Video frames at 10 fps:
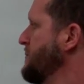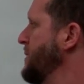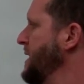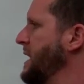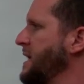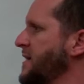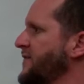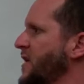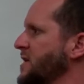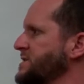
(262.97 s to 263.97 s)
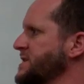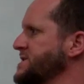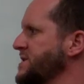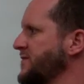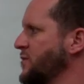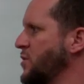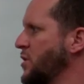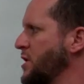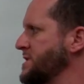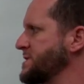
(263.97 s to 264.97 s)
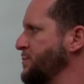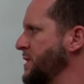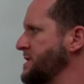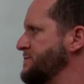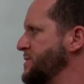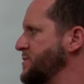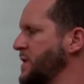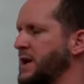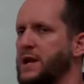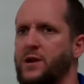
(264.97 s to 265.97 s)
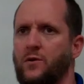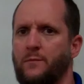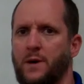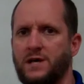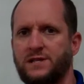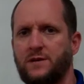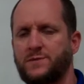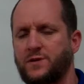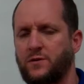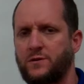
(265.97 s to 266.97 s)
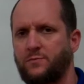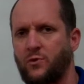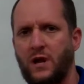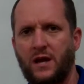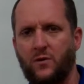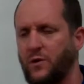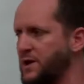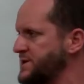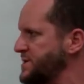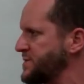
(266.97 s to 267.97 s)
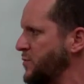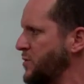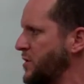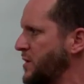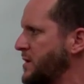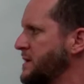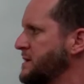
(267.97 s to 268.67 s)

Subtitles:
but India falls into civil war and splits between Hindu and Muslim, so it's more like a religious war.